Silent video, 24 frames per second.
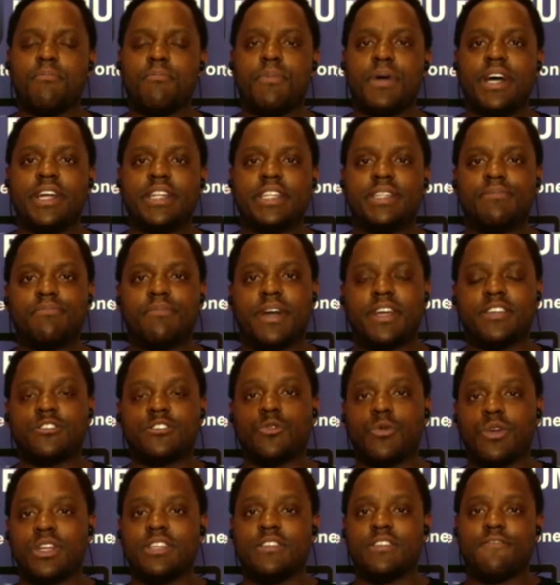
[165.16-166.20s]
But by
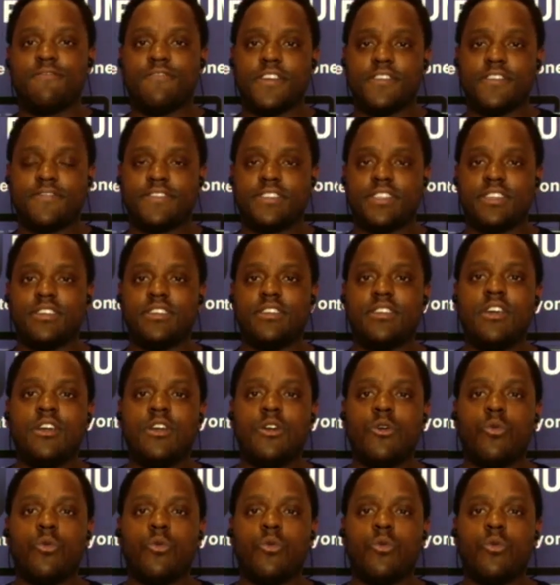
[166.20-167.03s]
2050,